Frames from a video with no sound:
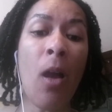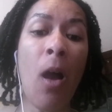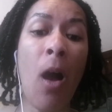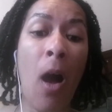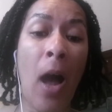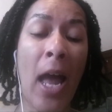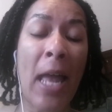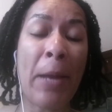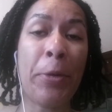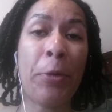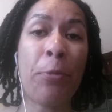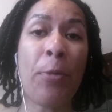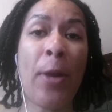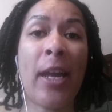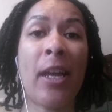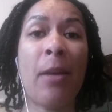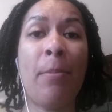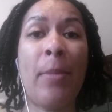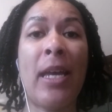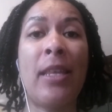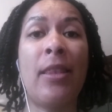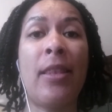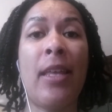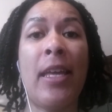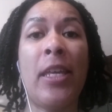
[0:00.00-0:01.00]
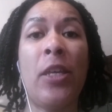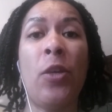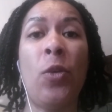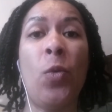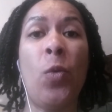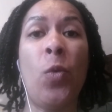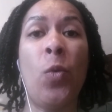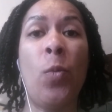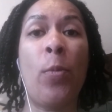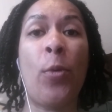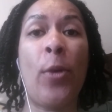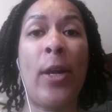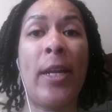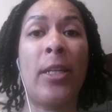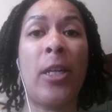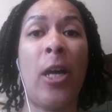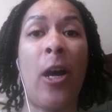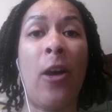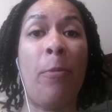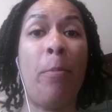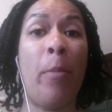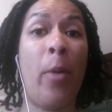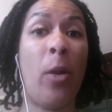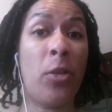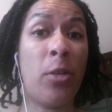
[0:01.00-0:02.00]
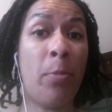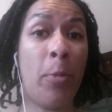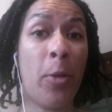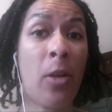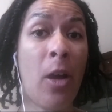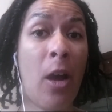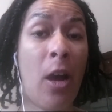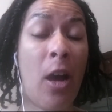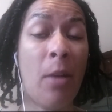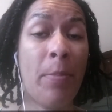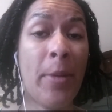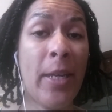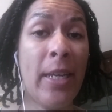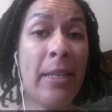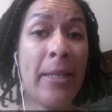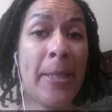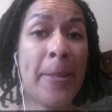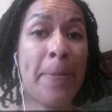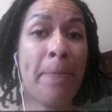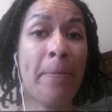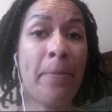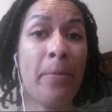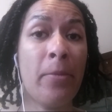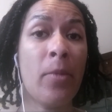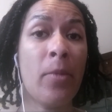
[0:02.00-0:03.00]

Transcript: I would recommend that you print off multiple copies.